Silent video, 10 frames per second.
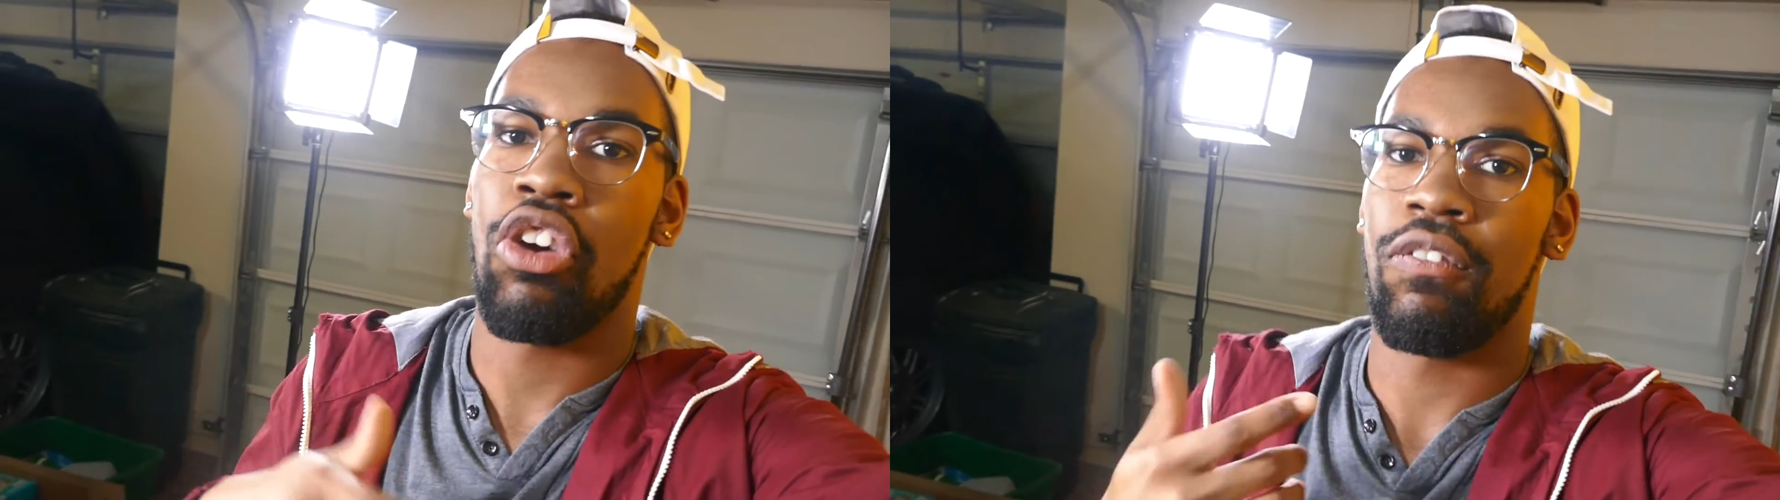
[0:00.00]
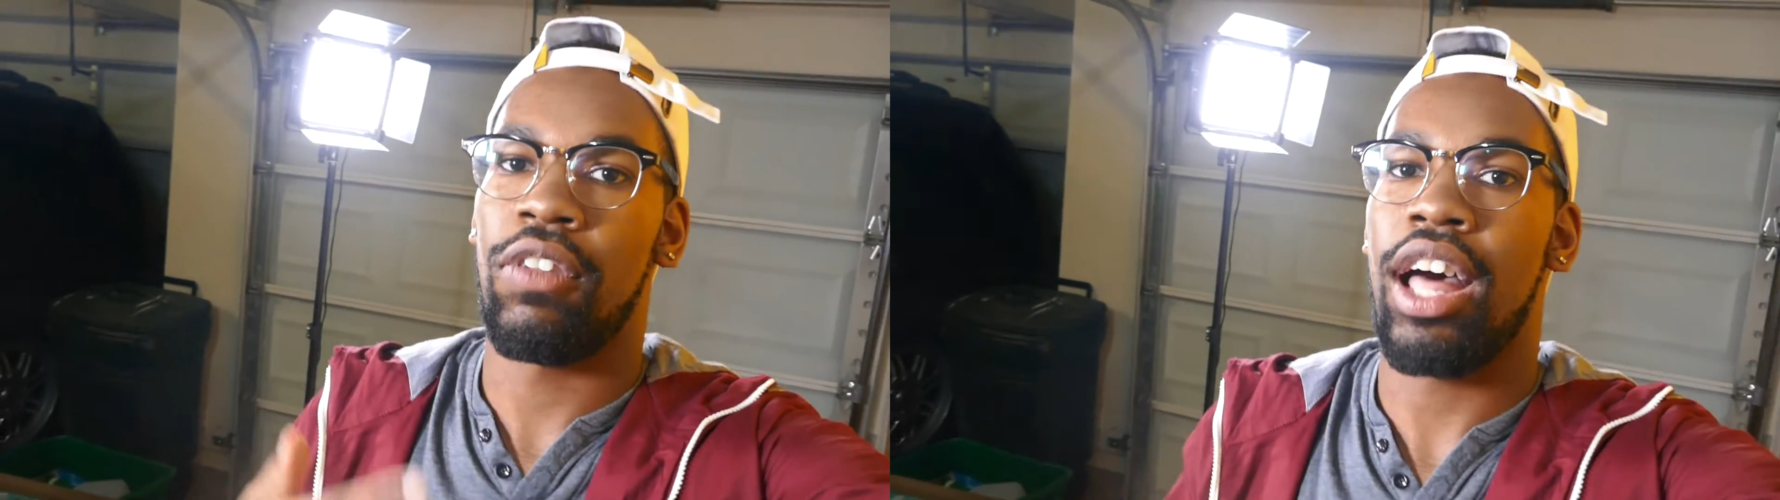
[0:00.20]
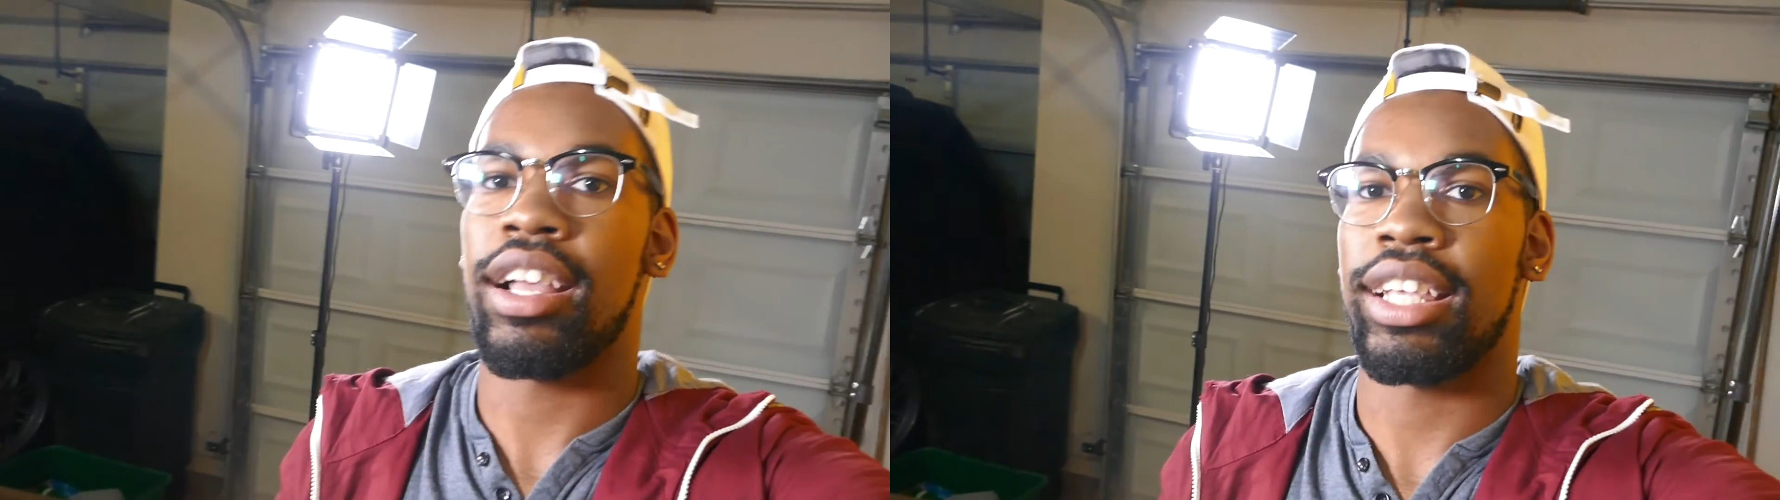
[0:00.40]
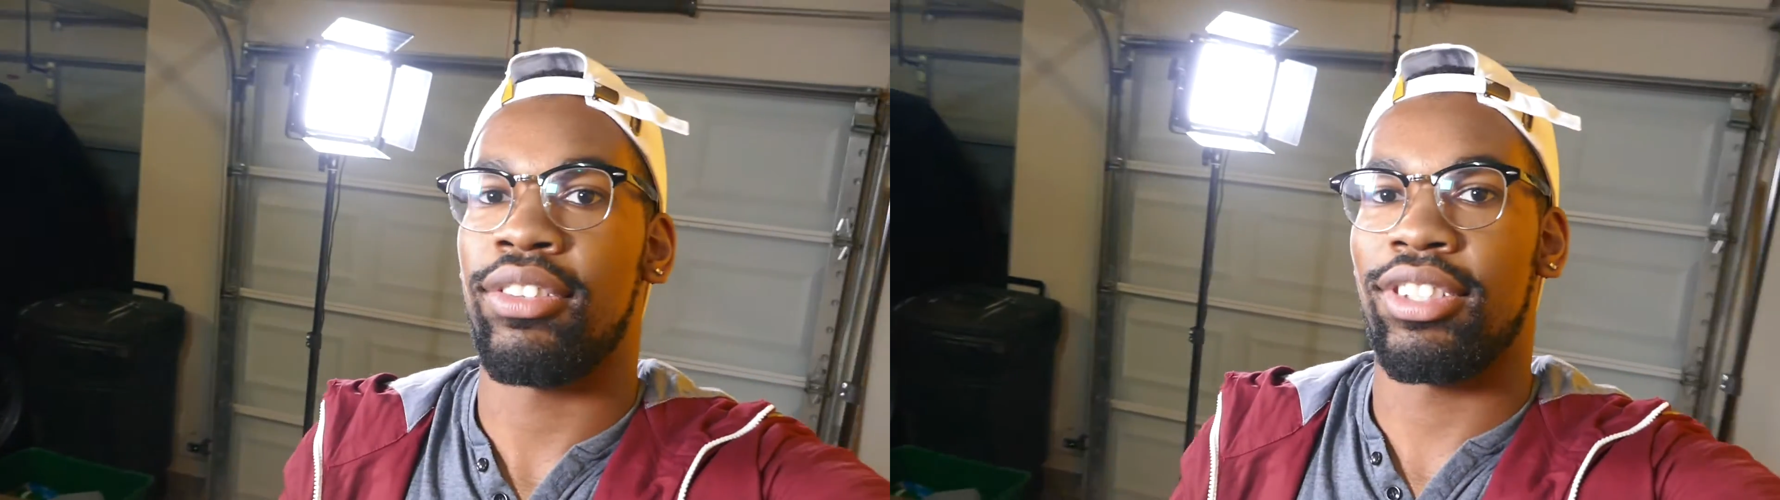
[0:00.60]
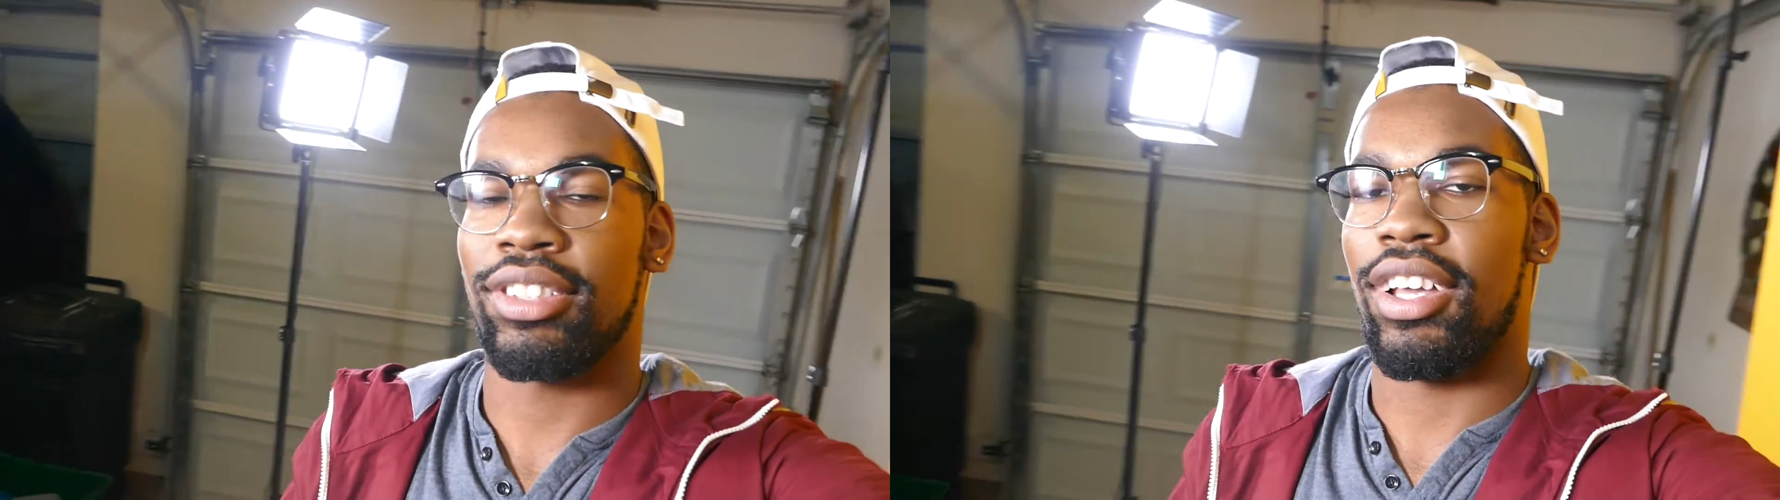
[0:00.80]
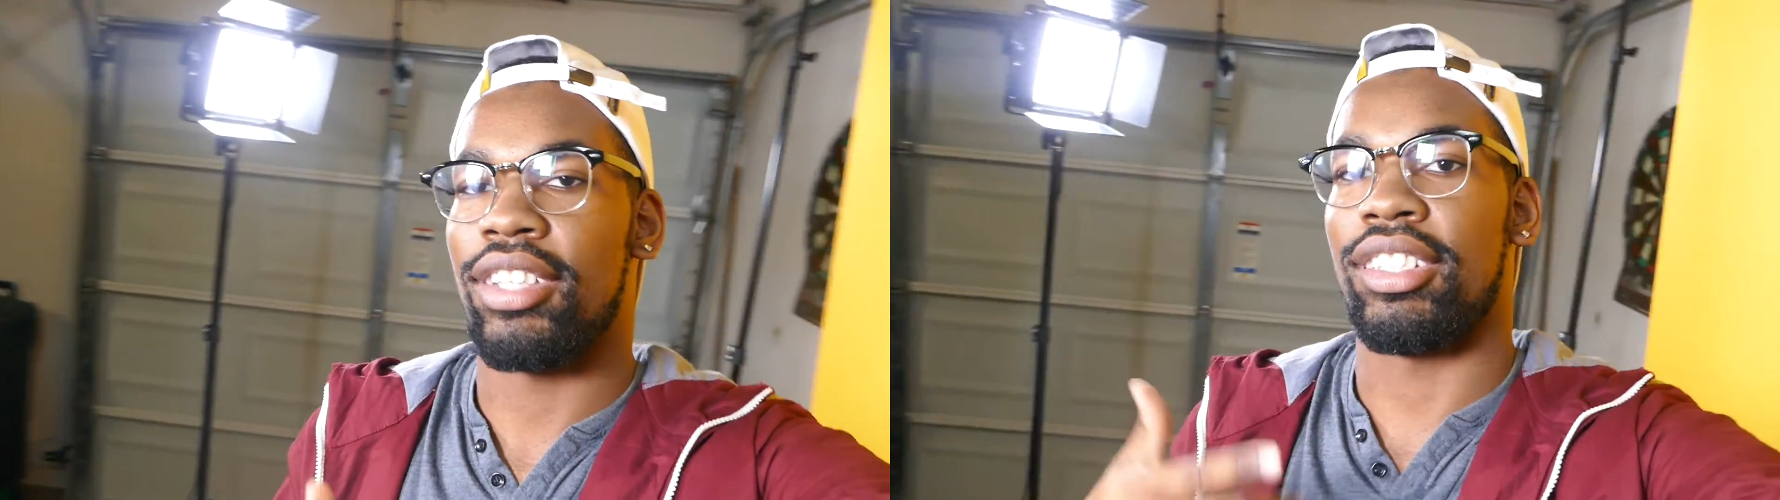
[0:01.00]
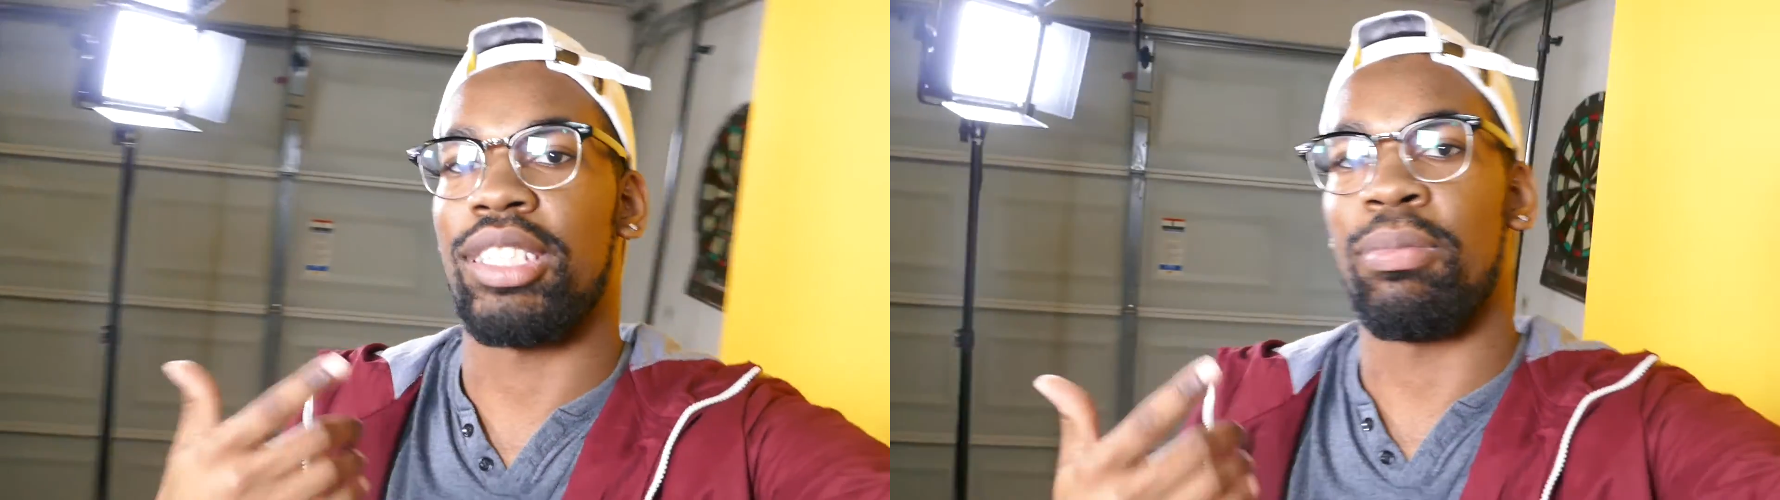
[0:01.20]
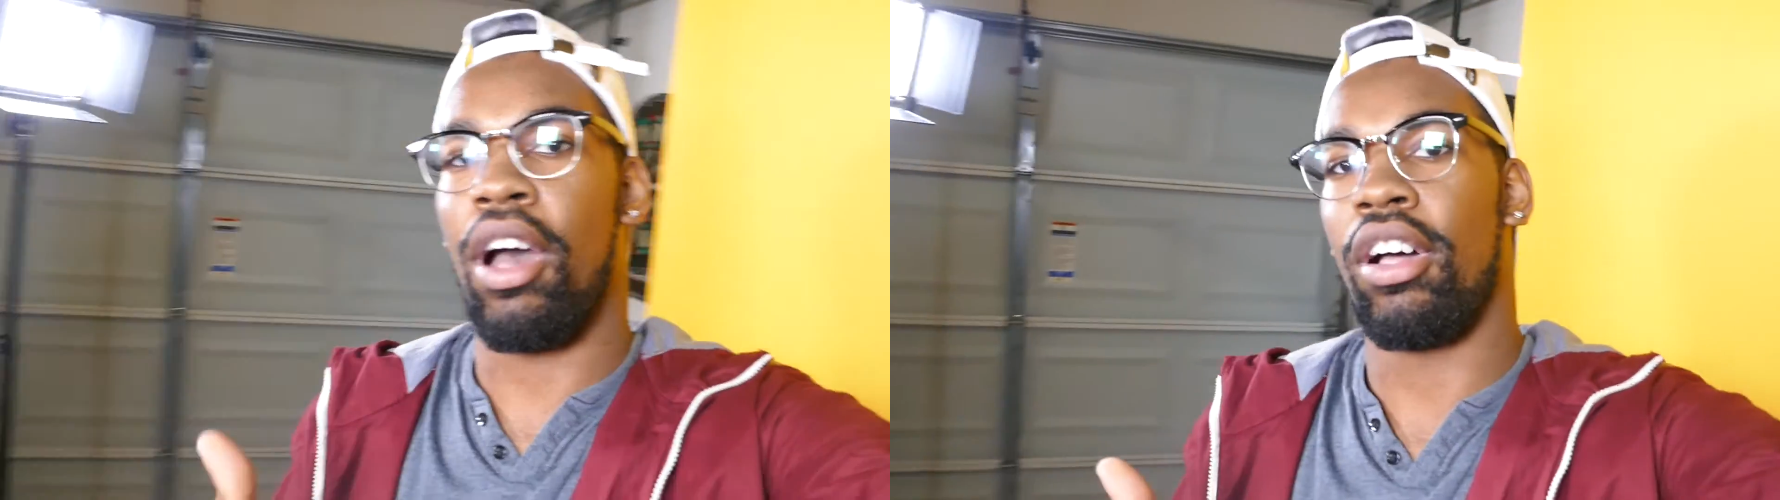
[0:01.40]
or vlogging just because it's
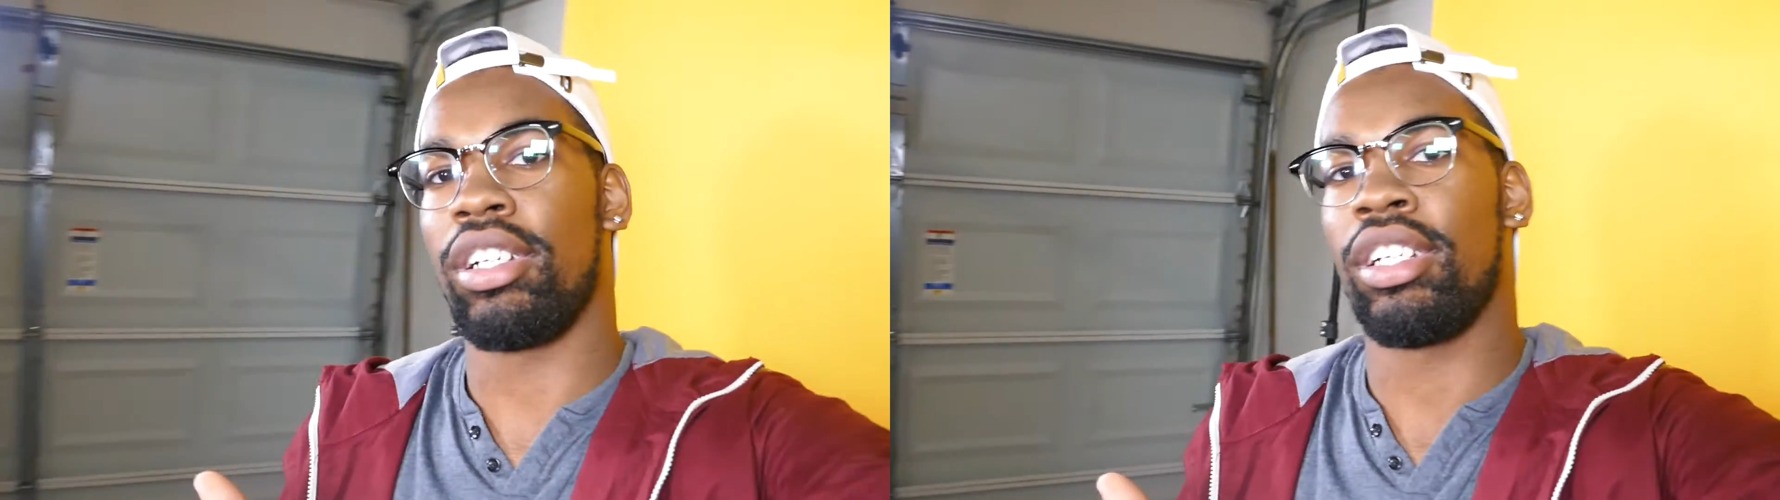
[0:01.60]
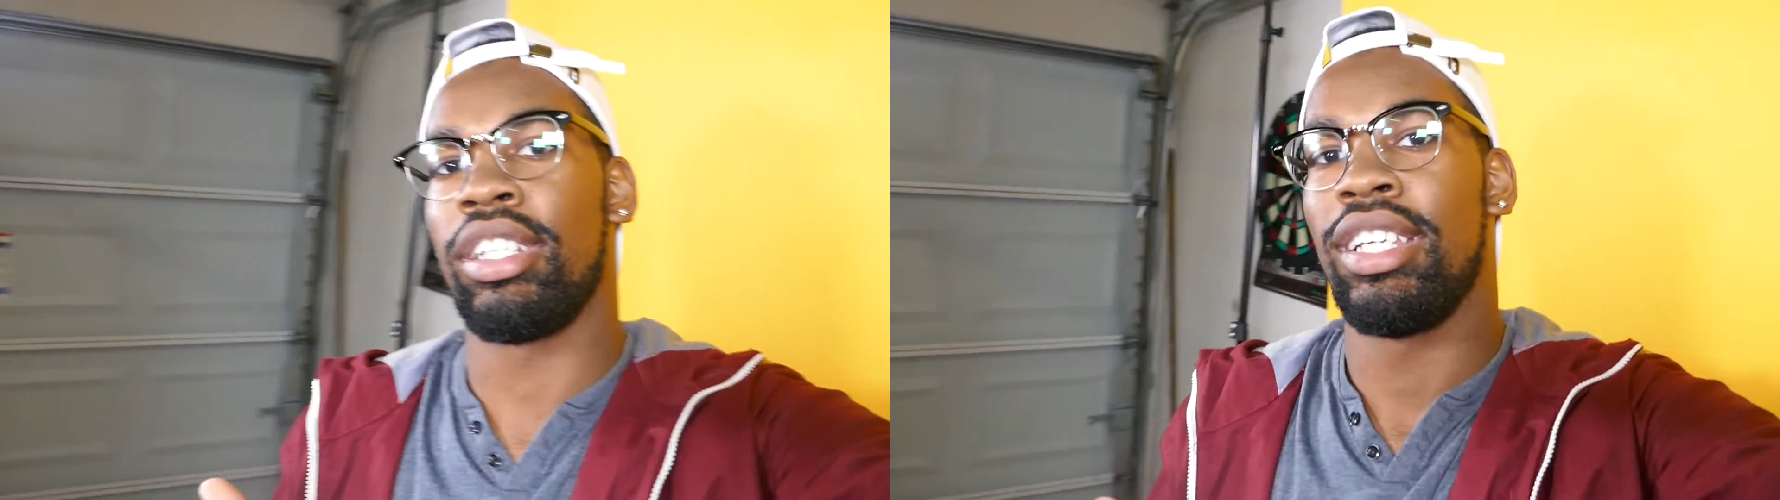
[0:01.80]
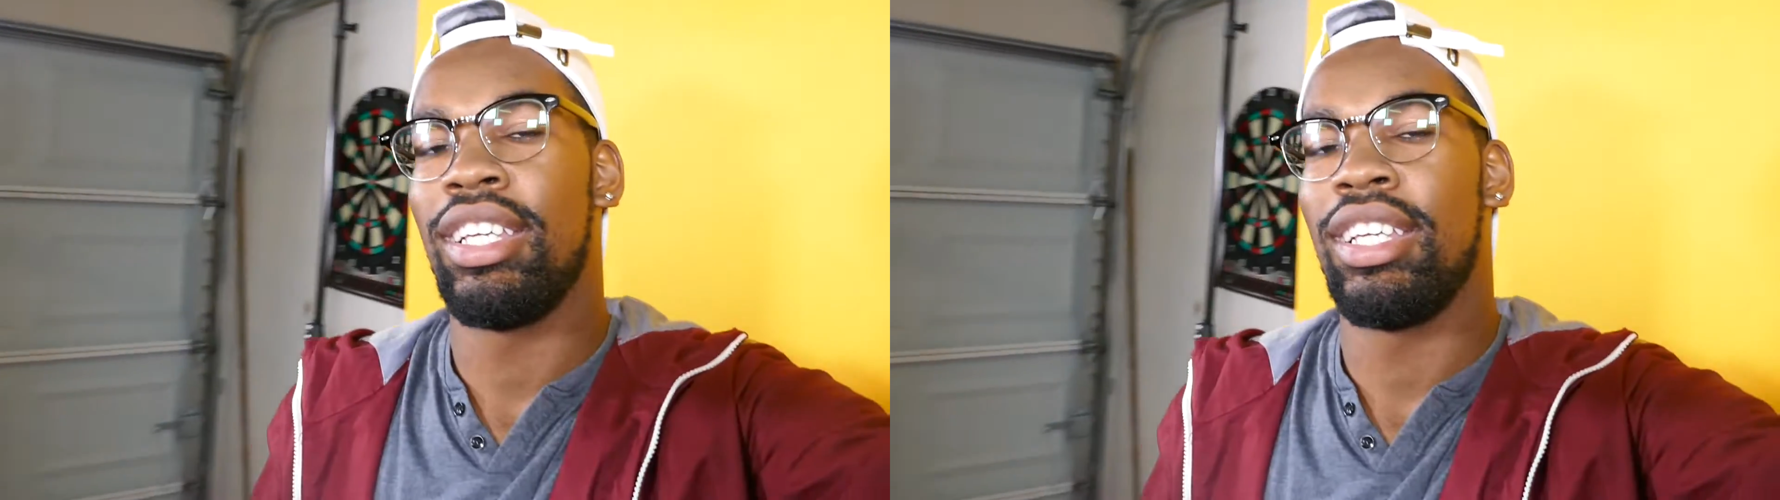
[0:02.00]
smaller